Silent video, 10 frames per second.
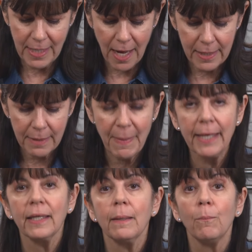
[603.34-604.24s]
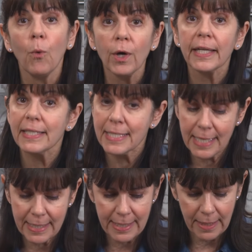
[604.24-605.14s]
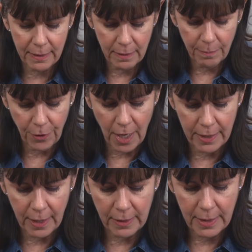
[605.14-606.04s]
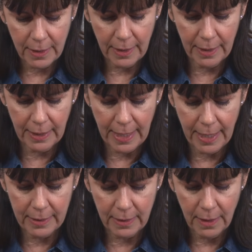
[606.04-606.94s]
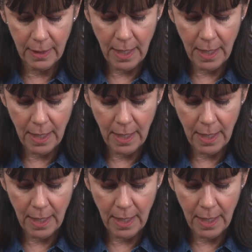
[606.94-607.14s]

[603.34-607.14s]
does make it a more consistent product in the end.